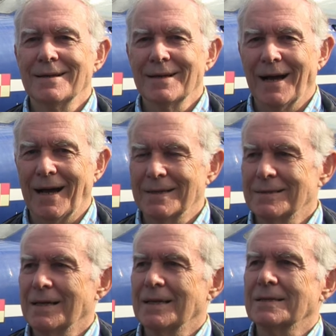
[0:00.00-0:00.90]
And
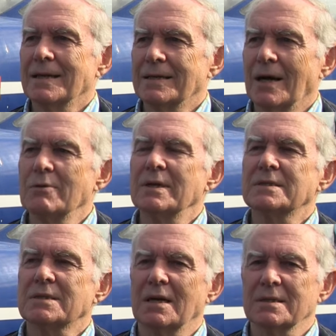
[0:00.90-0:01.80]
it only
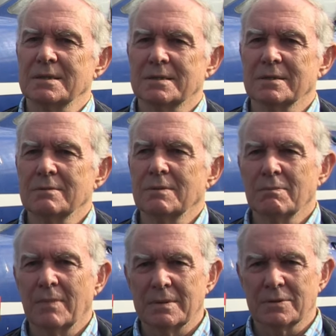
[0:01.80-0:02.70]
started to
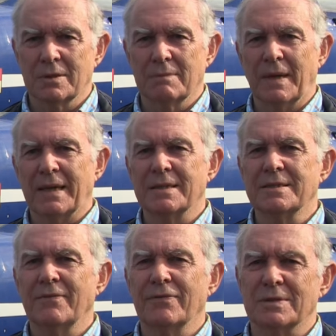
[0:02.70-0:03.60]
sort of make a
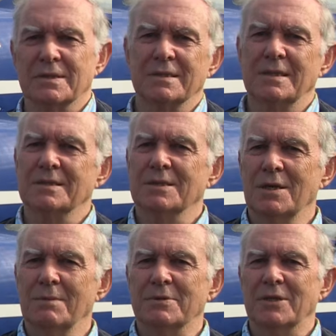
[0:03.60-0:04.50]
difference, because he's a
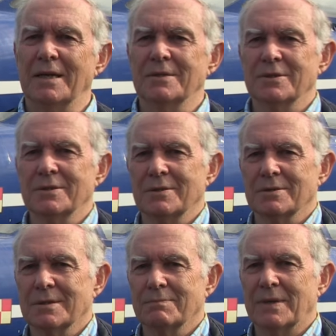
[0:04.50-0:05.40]
turbojet engine,
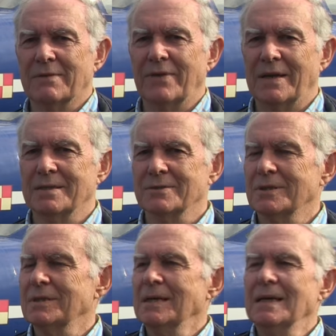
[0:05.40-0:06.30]
yours a big fan
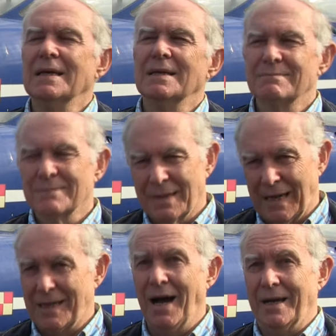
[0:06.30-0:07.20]
engine,
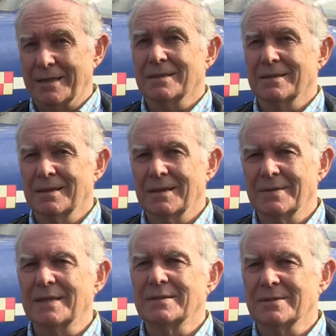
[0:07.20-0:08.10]
at height,
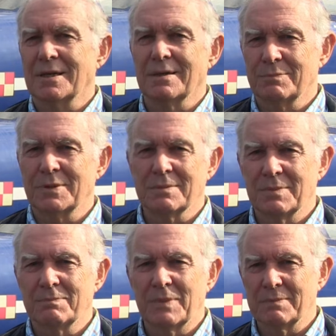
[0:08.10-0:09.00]
and then you start
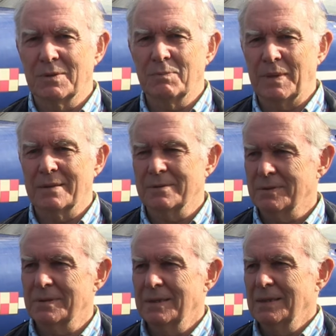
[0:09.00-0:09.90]
putting a bit more power
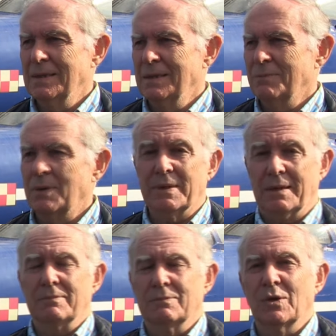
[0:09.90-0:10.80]
on.
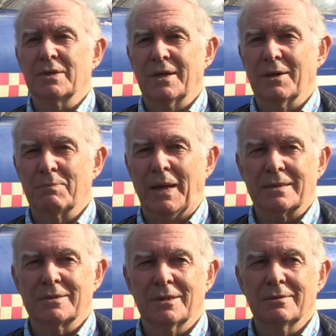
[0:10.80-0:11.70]
Probably worth going
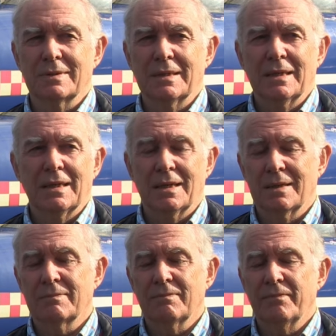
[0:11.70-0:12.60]
back to.
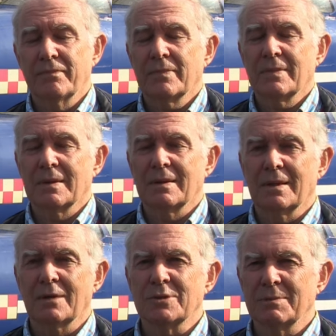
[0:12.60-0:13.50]

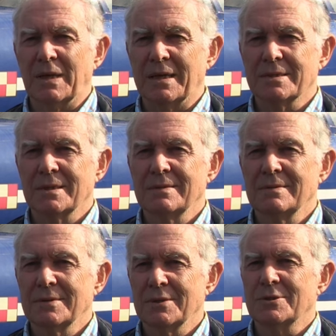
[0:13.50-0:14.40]
No simulator,
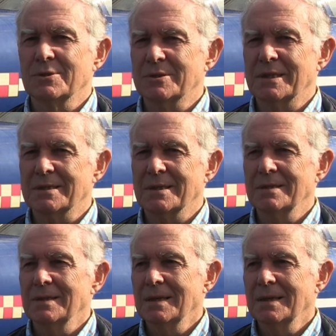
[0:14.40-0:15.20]
no two-seater.